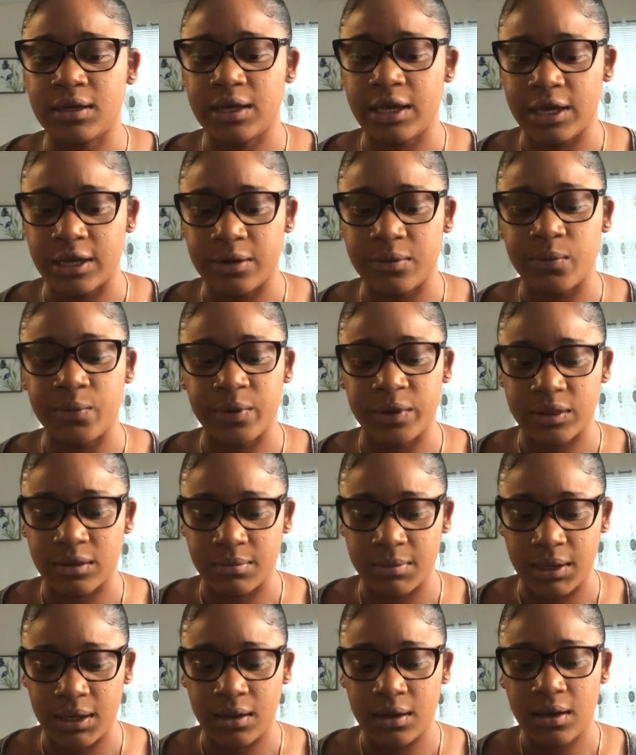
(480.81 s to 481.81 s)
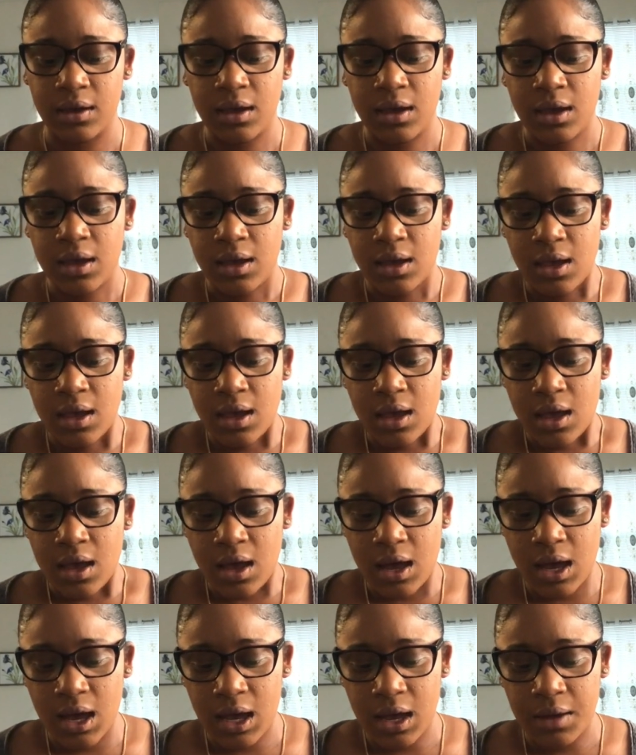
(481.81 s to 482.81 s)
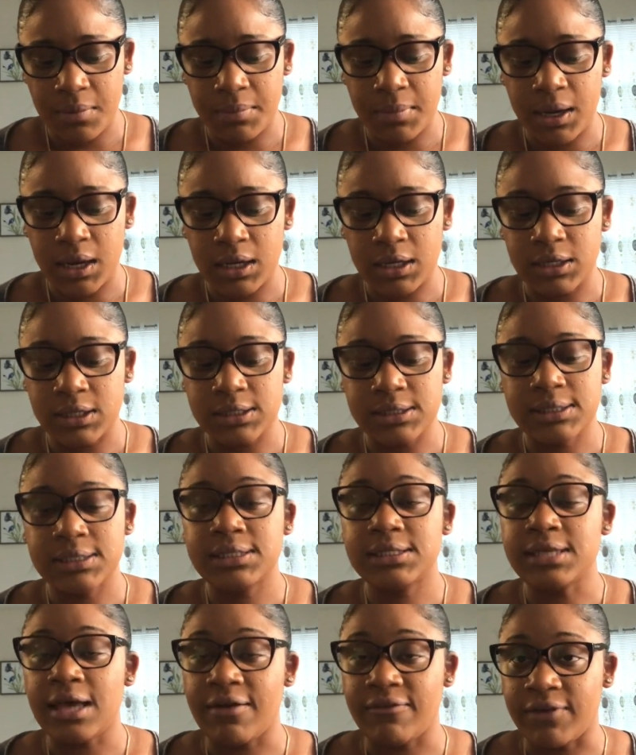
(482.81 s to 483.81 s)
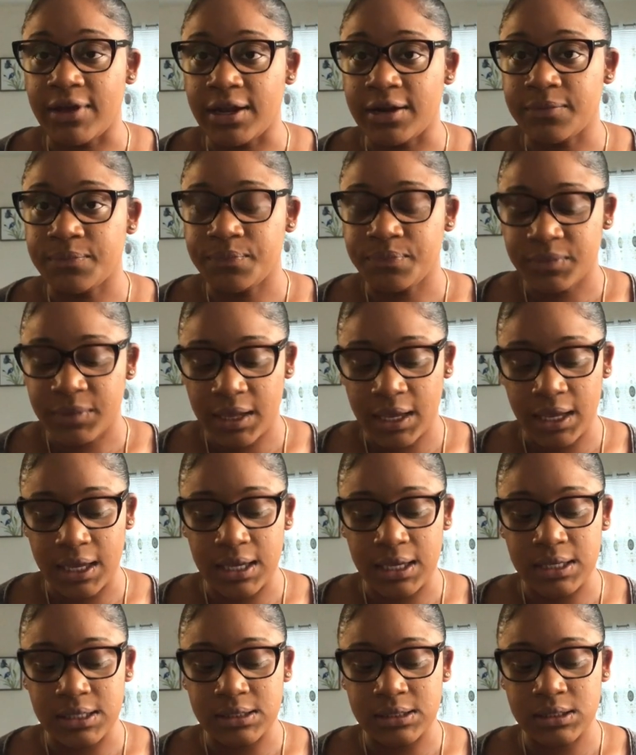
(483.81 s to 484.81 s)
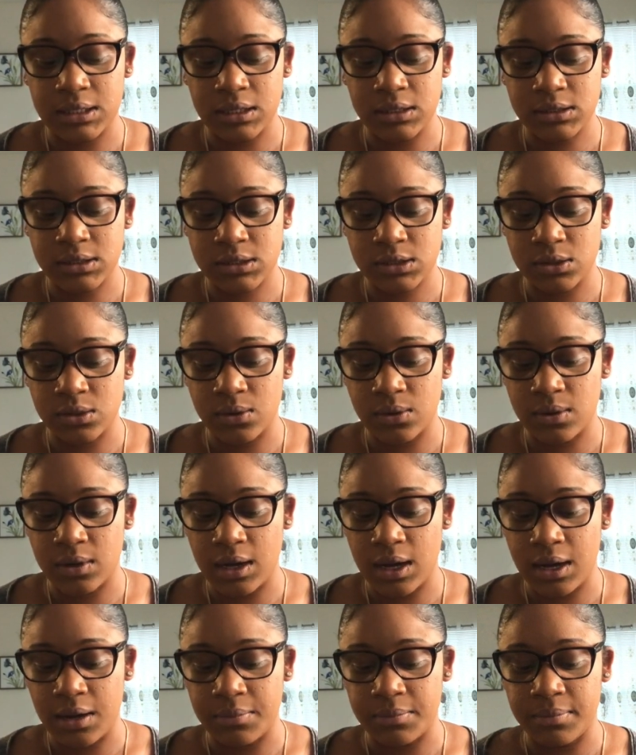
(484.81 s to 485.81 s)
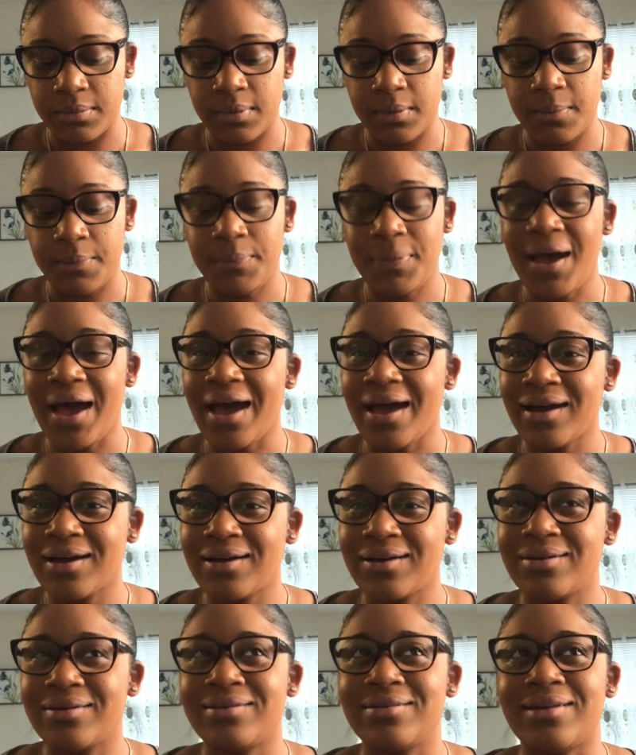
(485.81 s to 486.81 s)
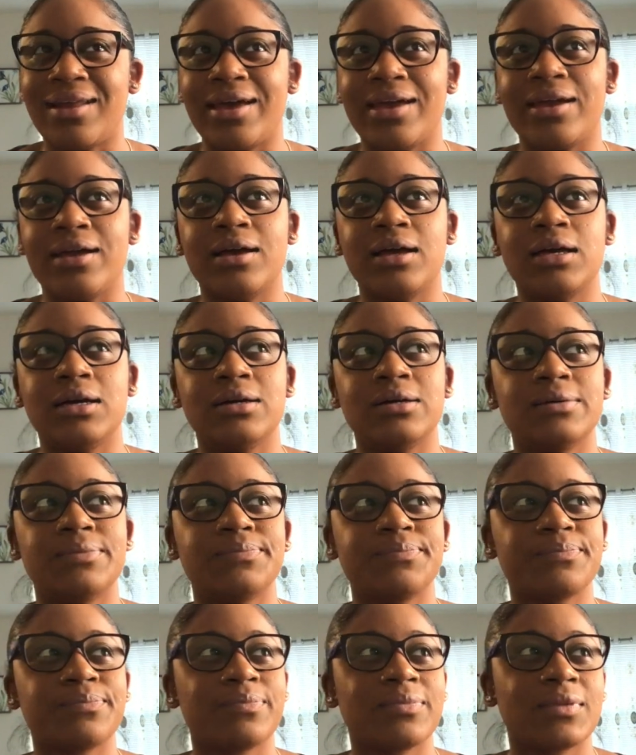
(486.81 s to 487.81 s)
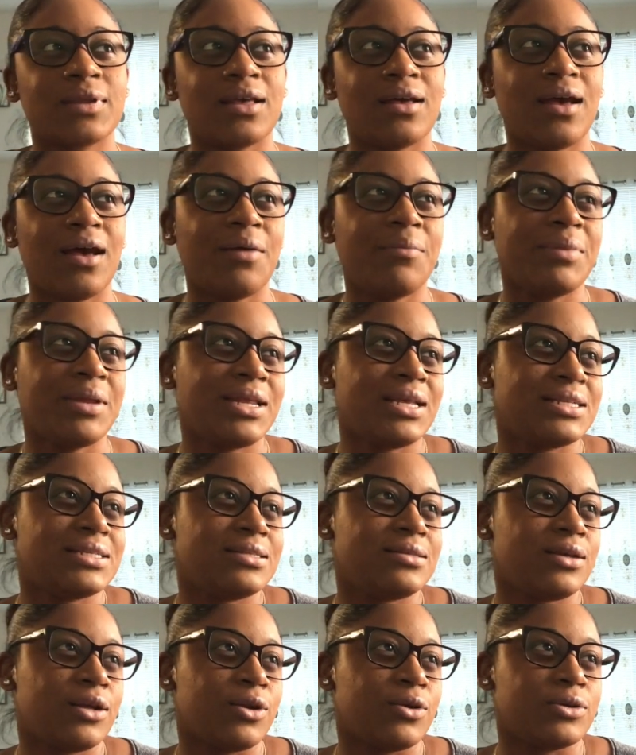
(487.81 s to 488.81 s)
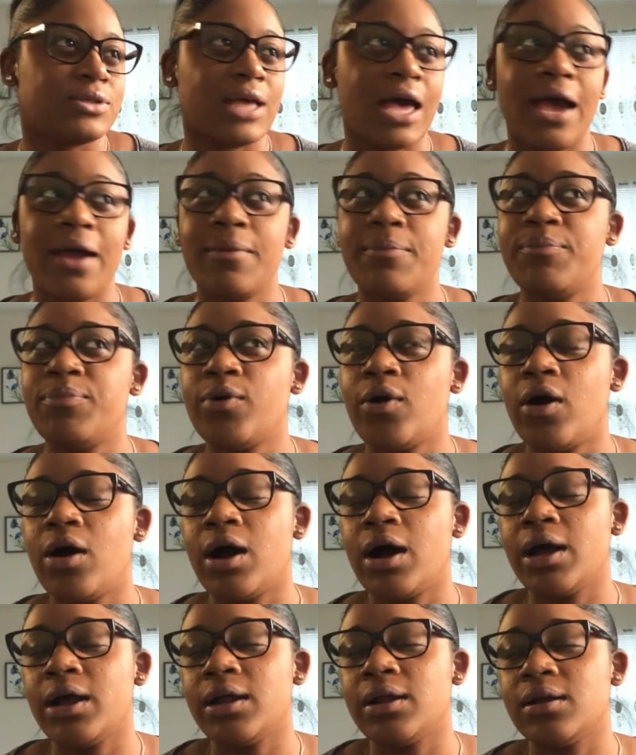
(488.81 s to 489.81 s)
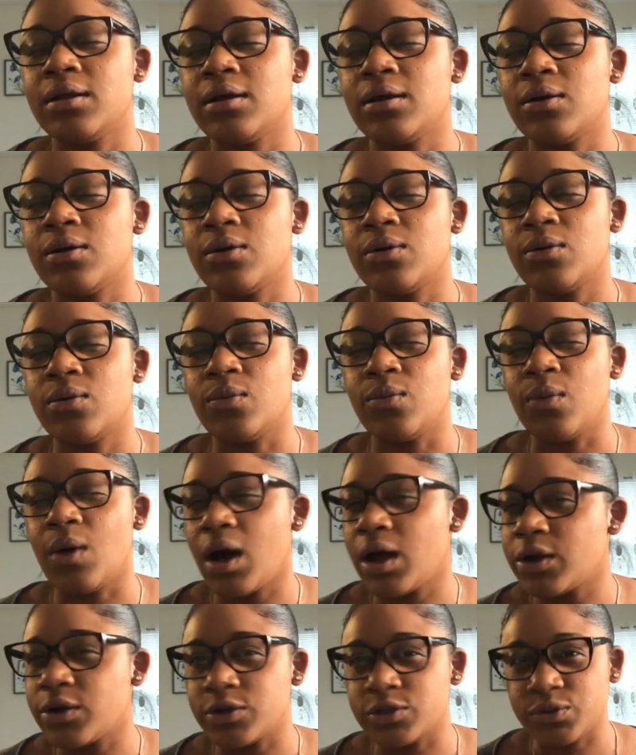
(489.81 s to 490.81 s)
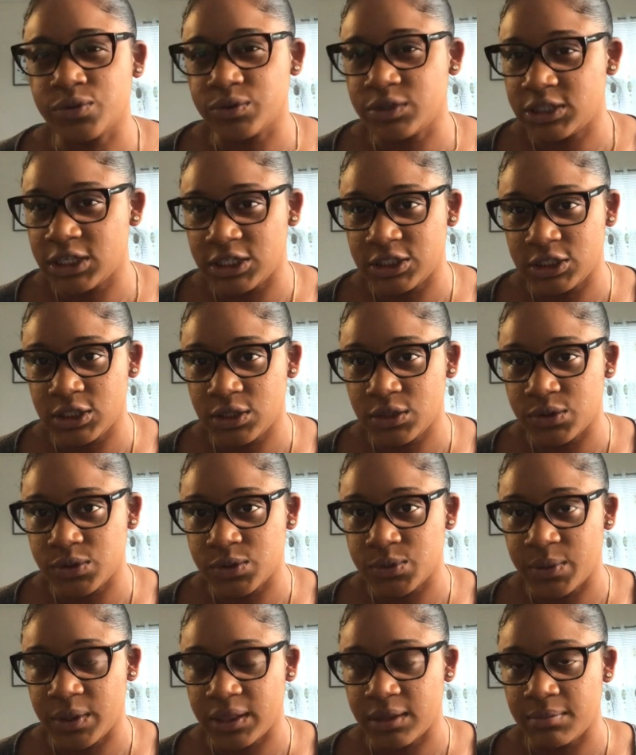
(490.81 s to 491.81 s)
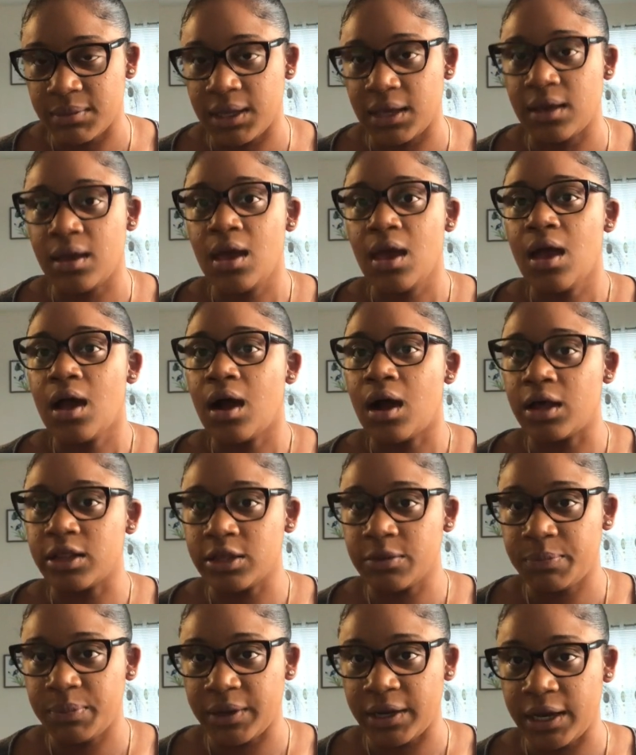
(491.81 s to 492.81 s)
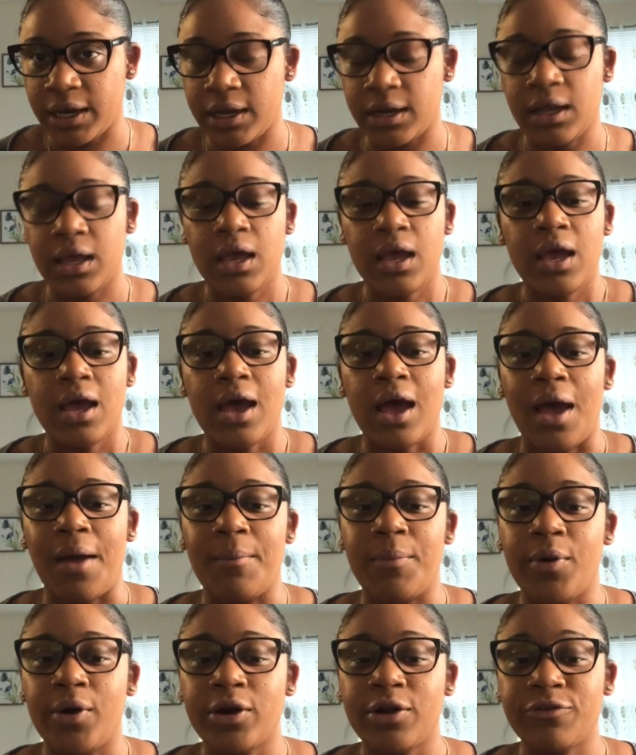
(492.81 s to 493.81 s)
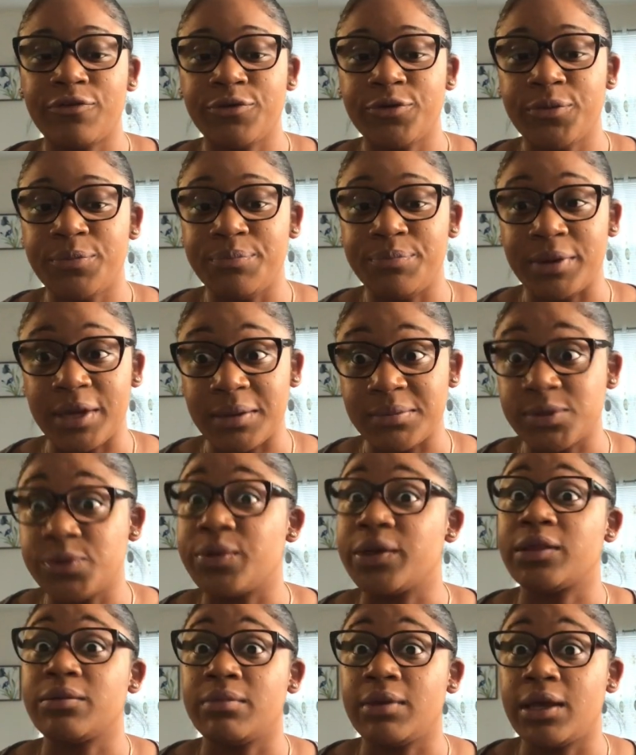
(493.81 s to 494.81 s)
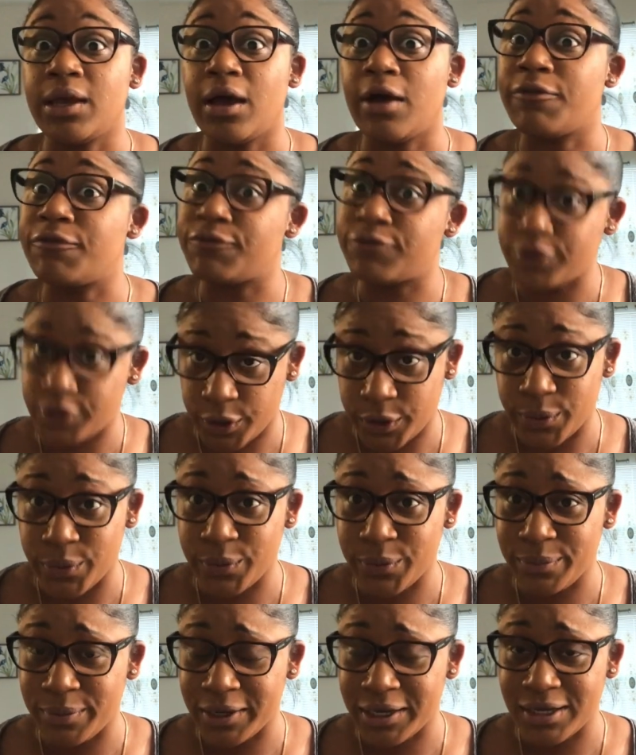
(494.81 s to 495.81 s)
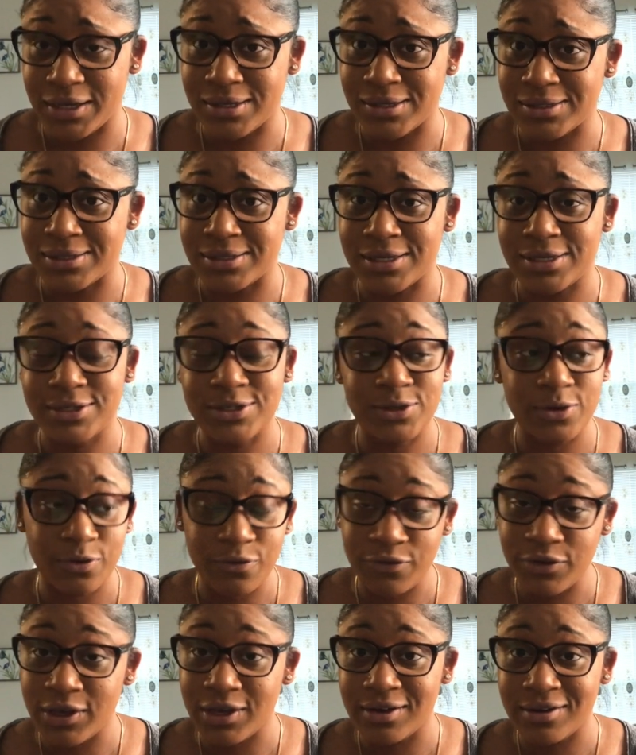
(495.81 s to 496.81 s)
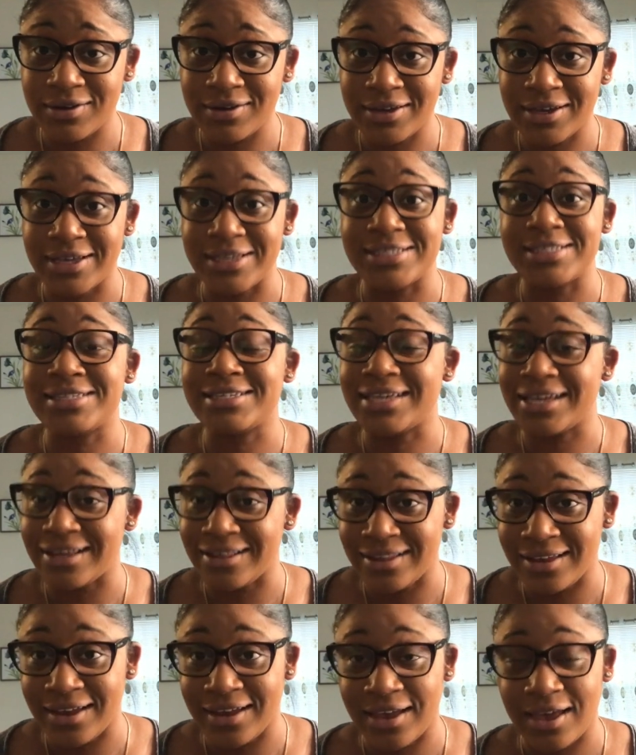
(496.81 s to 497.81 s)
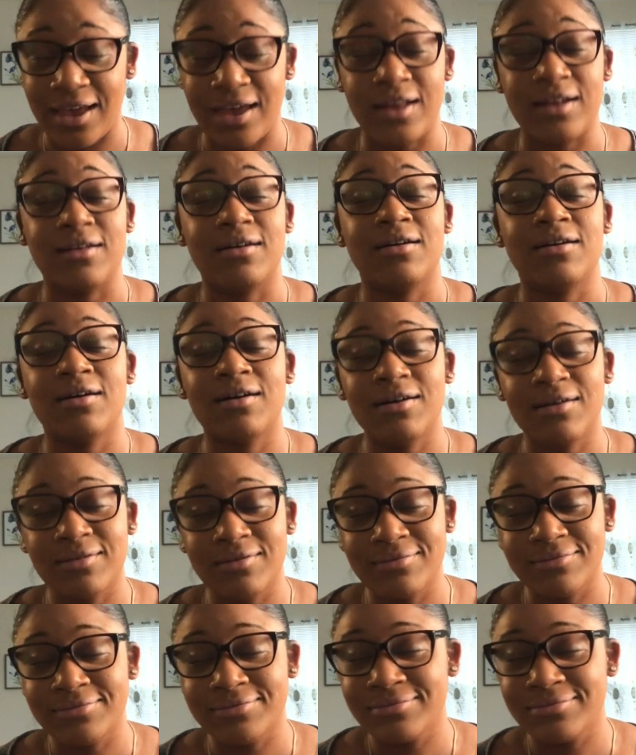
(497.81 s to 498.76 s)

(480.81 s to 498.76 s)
kit with me. Um, seven is to um, pack like how many clothes? I bought one or two changing clothes with me on the plane. I bought a few bibs with me, a few, because Sophia is teething and oh,